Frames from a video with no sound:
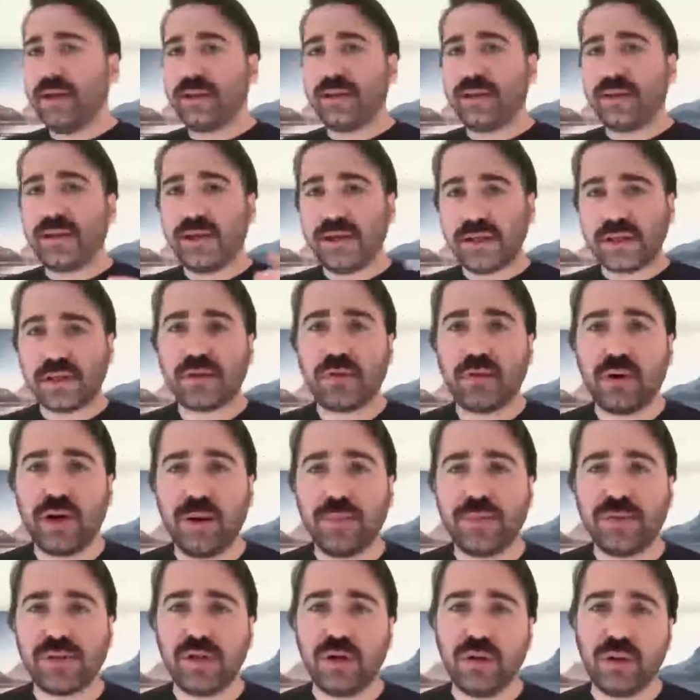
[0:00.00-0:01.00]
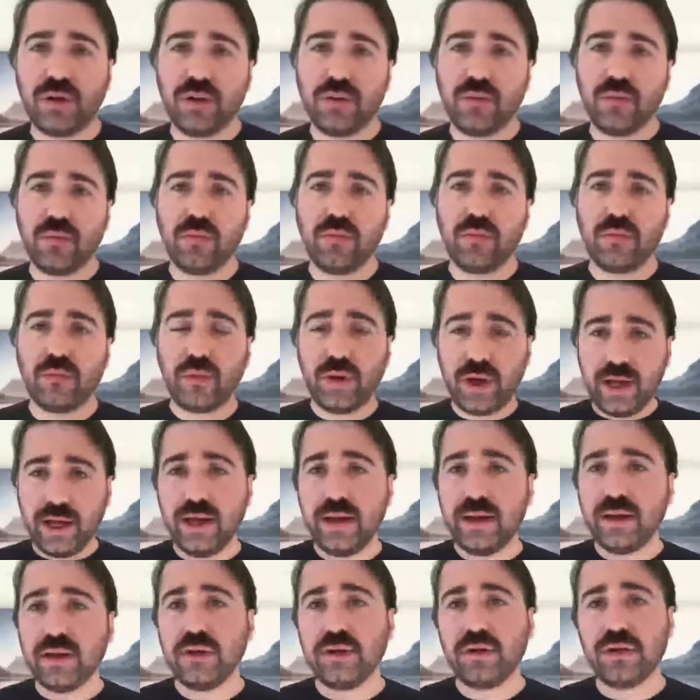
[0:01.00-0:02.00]
These scripts you can
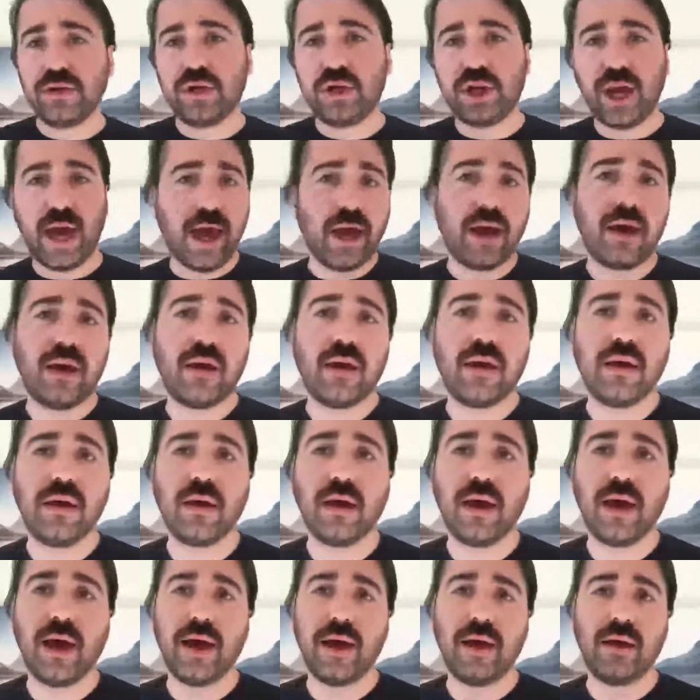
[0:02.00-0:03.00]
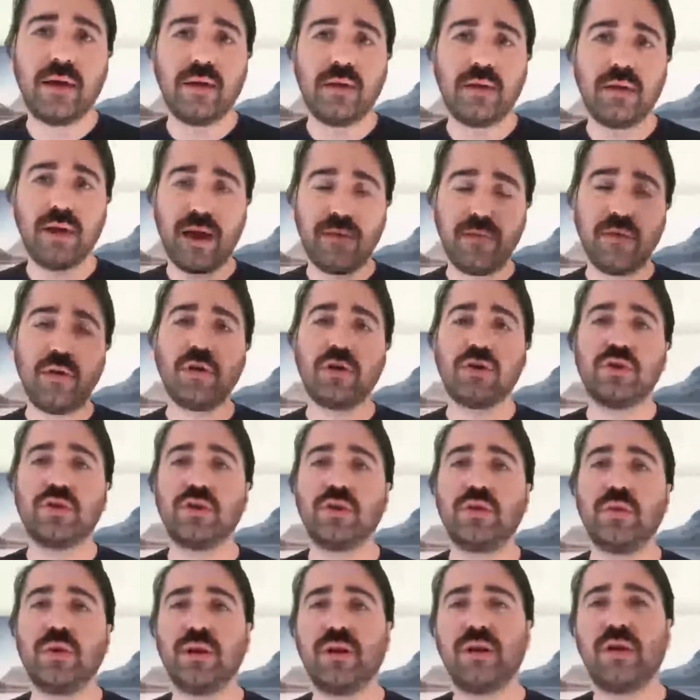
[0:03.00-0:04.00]
read and check and have a look
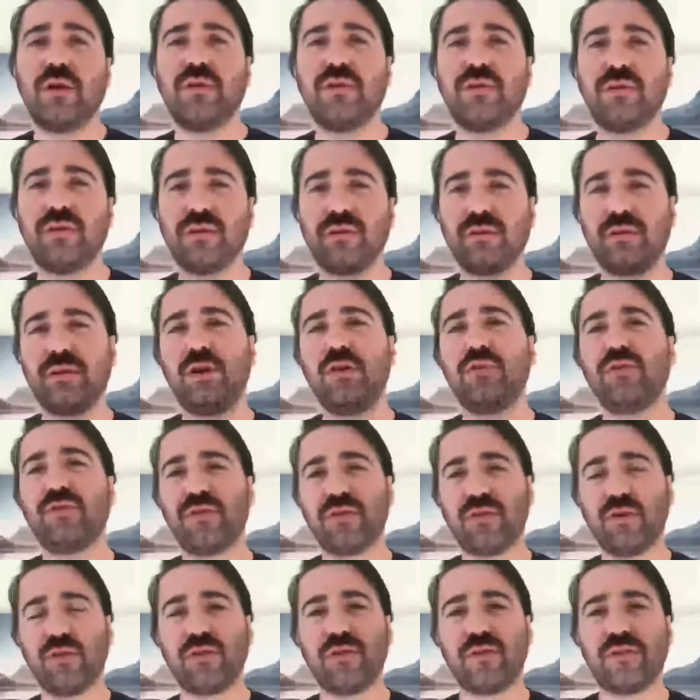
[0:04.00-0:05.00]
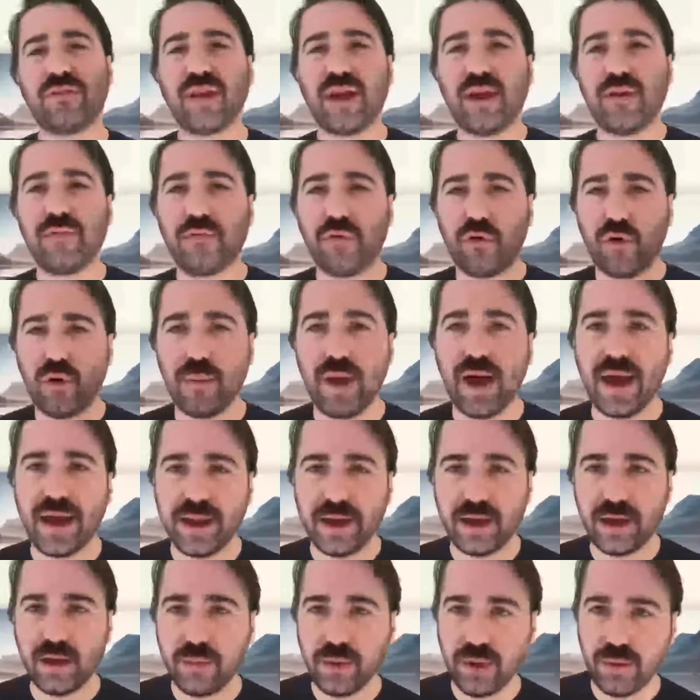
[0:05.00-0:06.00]
through and use it to understand
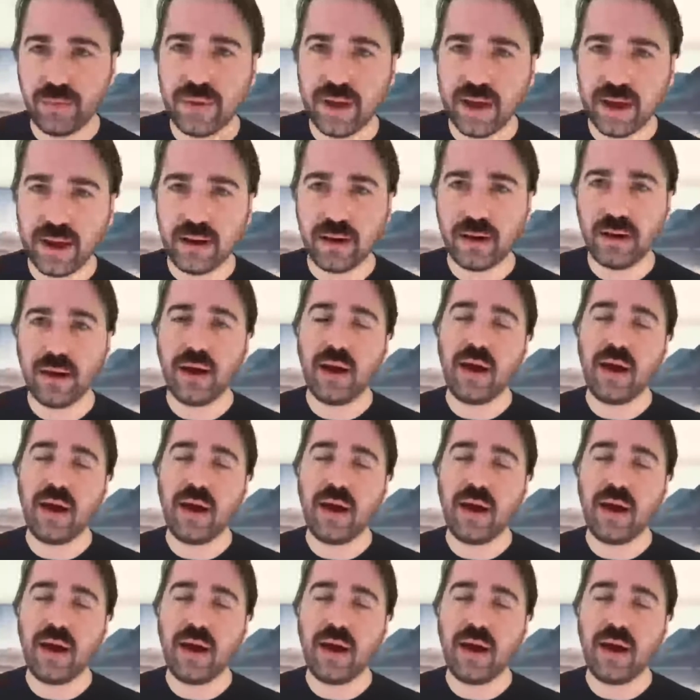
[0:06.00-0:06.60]
formatting a bit better.